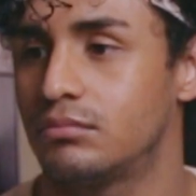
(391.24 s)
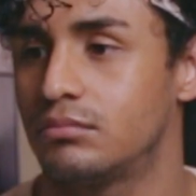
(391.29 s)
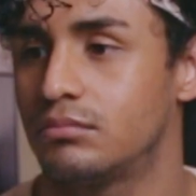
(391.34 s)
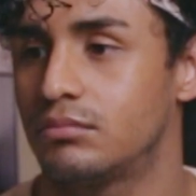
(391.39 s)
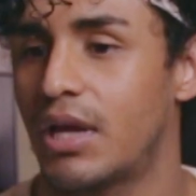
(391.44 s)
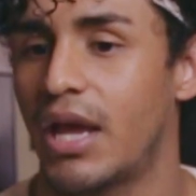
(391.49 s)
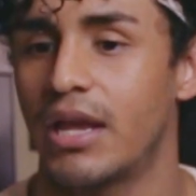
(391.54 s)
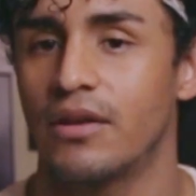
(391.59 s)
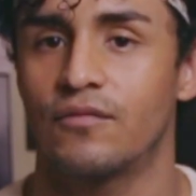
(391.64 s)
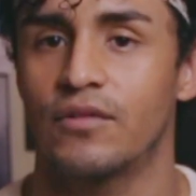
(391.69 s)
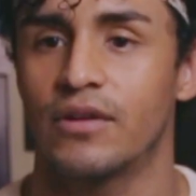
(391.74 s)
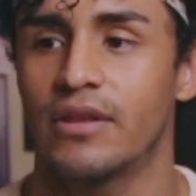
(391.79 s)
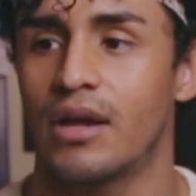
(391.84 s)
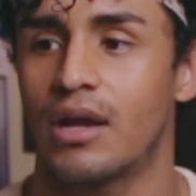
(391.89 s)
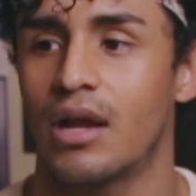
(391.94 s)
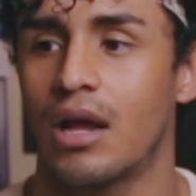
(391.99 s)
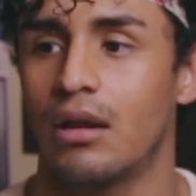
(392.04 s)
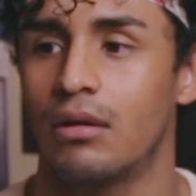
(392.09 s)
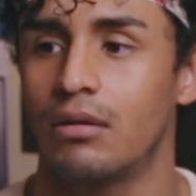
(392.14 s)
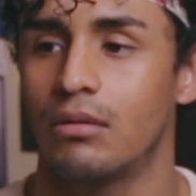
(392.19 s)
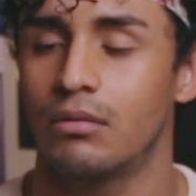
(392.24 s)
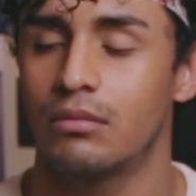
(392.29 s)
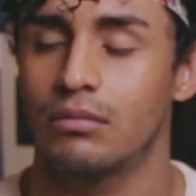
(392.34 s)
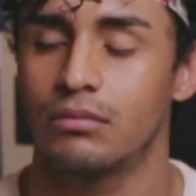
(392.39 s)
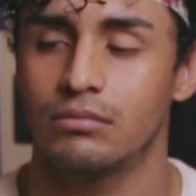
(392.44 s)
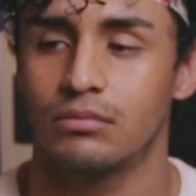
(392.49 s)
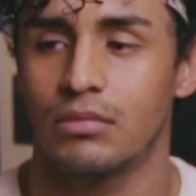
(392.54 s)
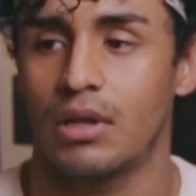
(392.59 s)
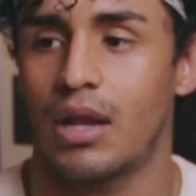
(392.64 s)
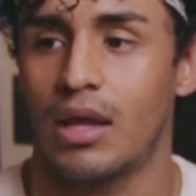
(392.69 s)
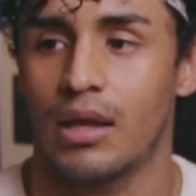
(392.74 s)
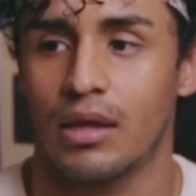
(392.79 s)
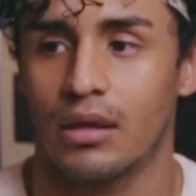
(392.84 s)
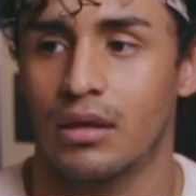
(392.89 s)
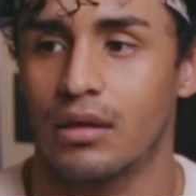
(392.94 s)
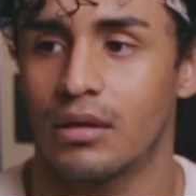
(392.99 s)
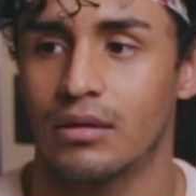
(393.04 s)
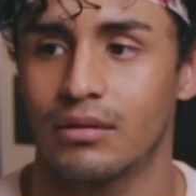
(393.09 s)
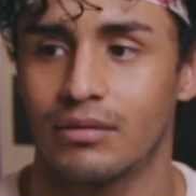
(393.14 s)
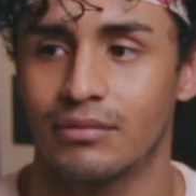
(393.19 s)
And Frida Kahlo,
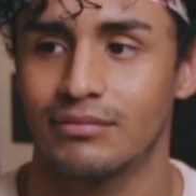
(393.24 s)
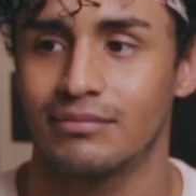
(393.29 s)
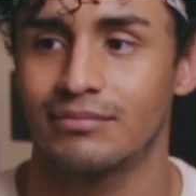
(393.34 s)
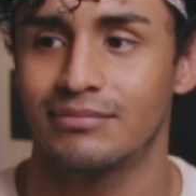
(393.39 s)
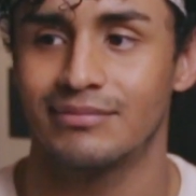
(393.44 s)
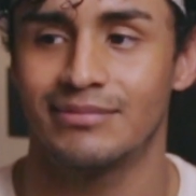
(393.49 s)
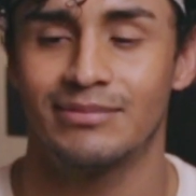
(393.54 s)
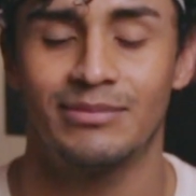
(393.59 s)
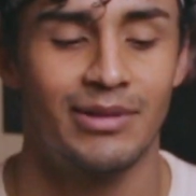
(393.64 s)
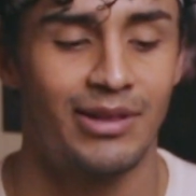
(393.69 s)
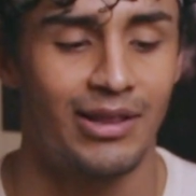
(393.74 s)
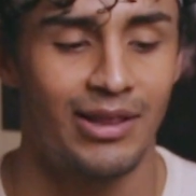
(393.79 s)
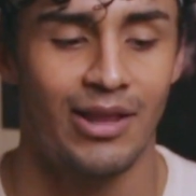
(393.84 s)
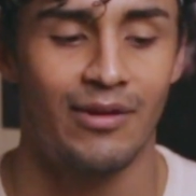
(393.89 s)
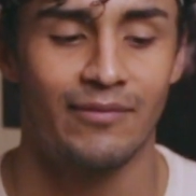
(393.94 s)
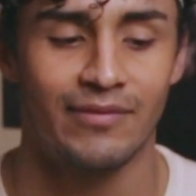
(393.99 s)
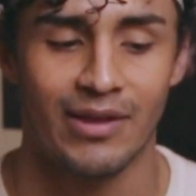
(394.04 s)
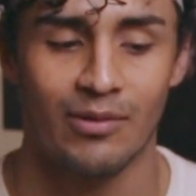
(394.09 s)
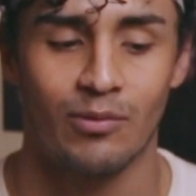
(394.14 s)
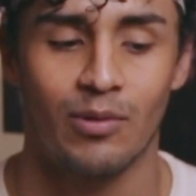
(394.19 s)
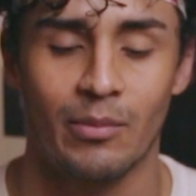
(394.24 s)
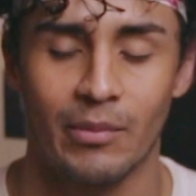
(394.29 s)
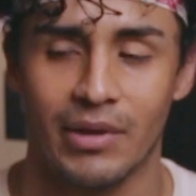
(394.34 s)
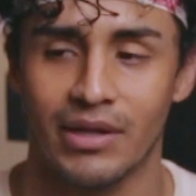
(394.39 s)
love that woman.